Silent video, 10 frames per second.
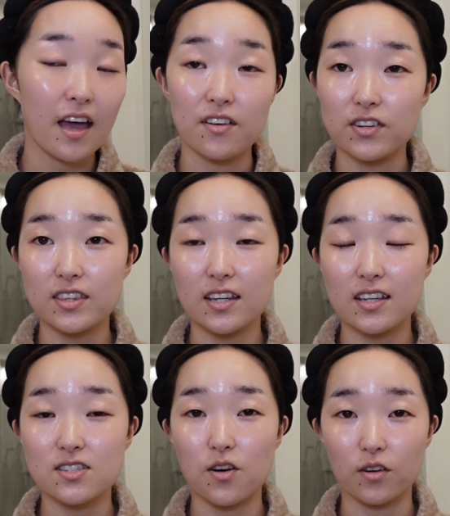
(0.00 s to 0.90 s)
Everything
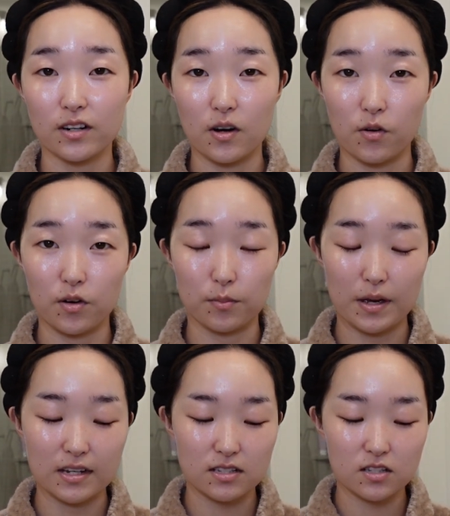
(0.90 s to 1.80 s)
is coconut oil
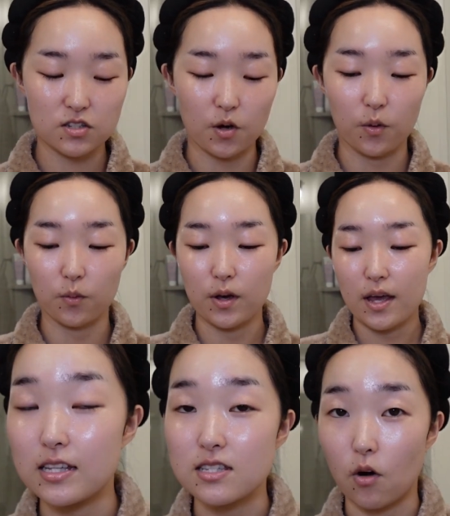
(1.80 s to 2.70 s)
based, so
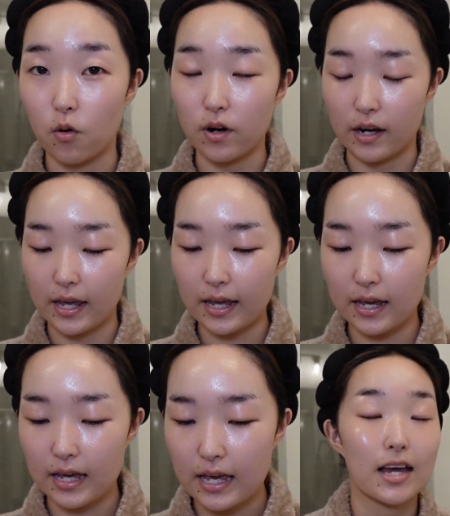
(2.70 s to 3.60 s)
it's organic.
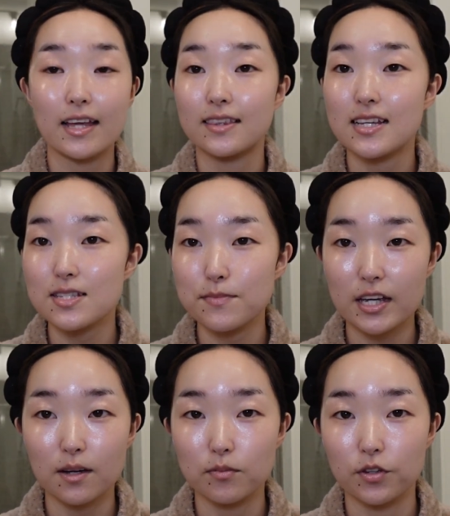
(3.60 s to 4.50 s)
And this
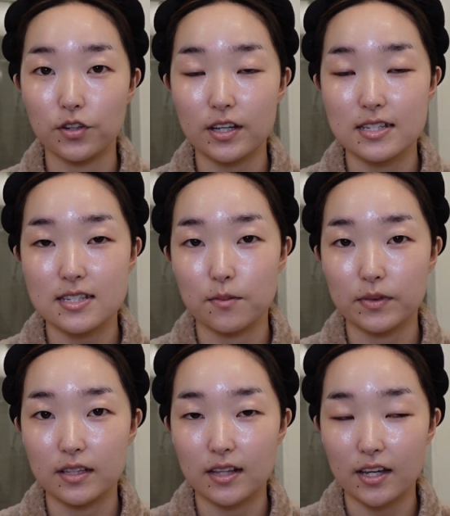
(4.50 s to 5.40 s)
makeup look is
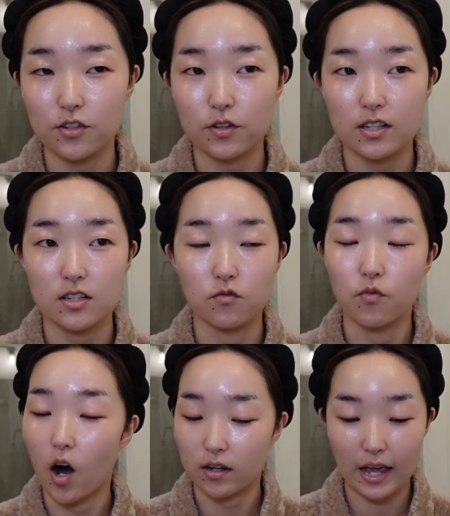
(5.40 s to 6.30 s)
something that you can
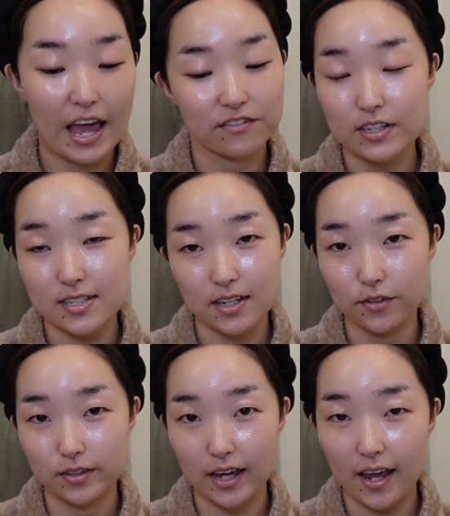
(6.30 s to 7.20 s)
rock every
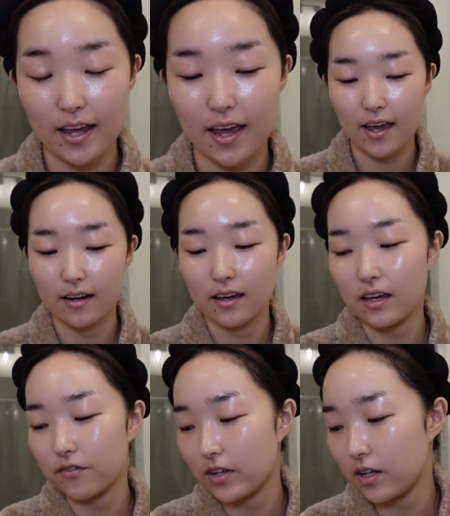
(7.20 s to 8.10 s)
single day. And
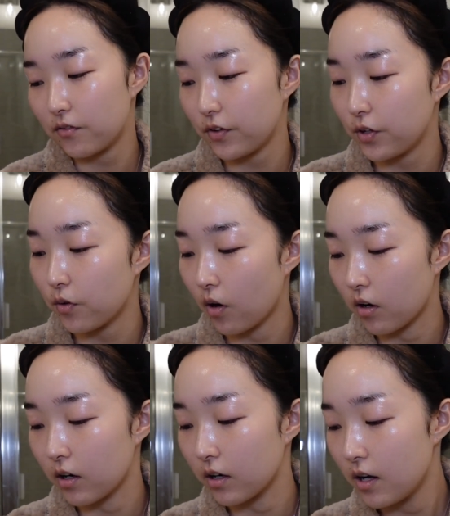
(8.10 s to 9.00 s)
even if you
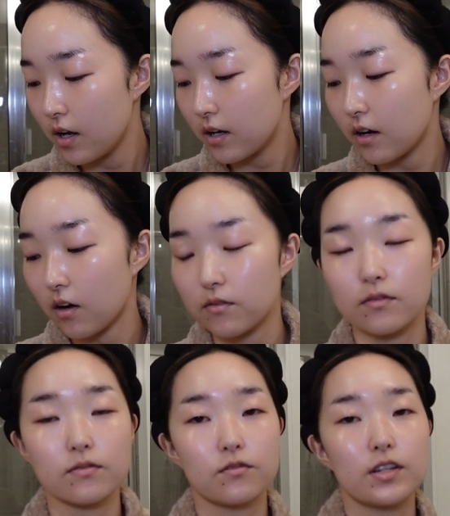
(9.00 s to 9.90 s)
are not
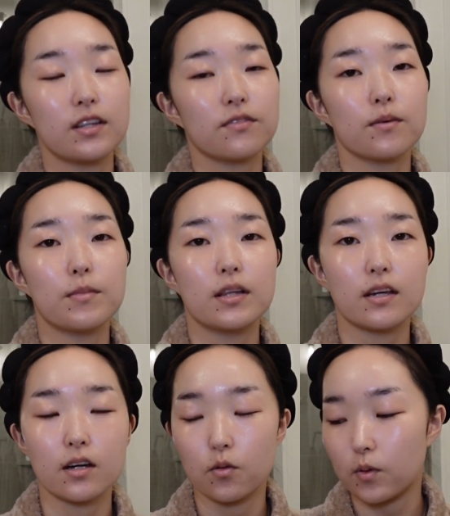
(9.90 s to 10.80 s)
really
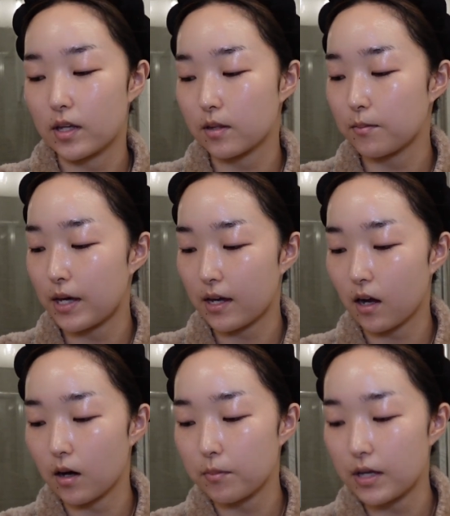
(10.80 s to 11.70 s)
familiar with
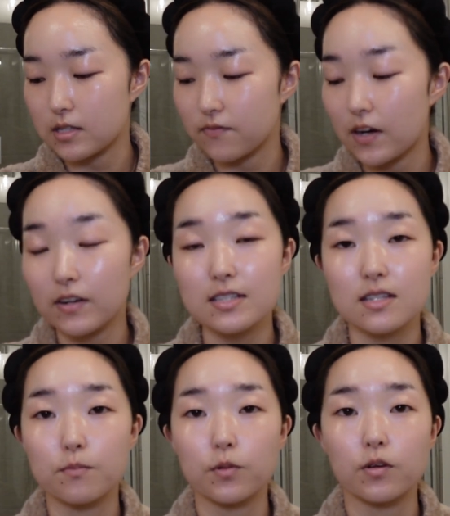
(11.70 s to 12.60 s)
makeup, it's very
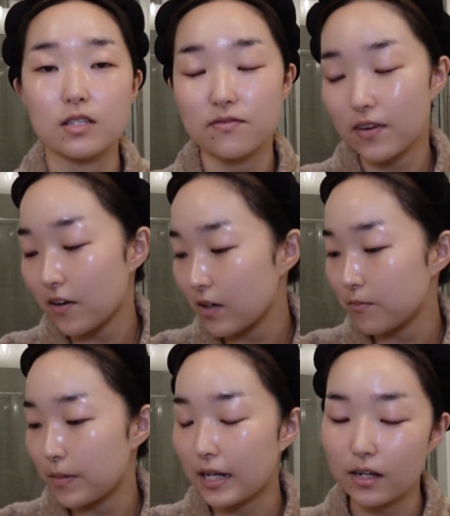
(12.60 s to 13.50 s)
simple, it's very
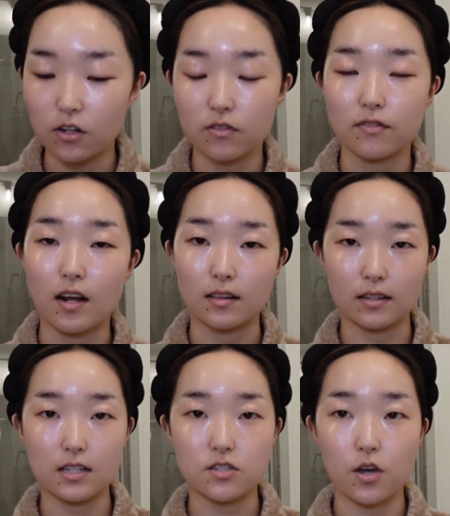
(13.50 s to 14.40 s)
beginner
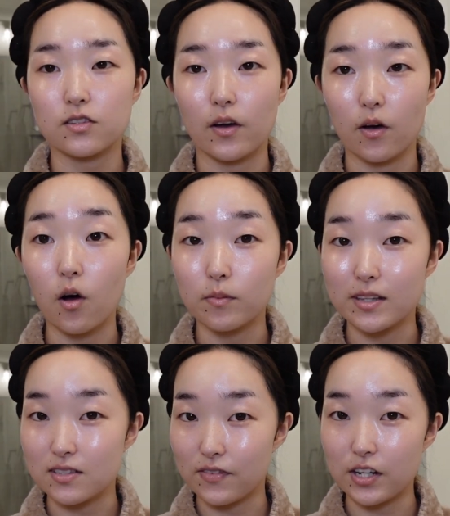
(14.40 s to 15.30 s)
friendly. So I hope
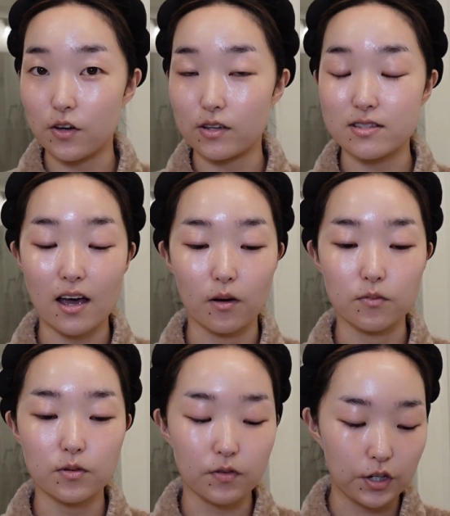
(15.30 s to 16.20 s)
this video is
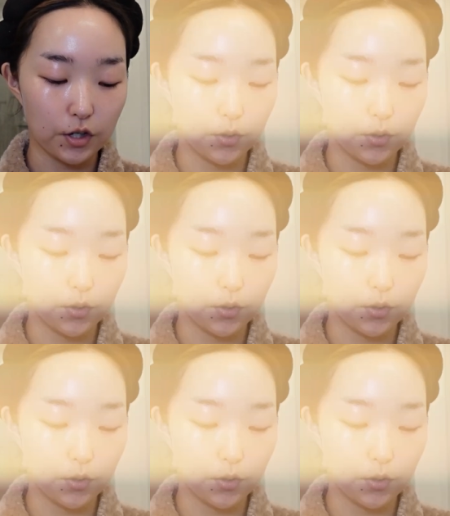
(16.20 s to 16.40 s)
helpful for you.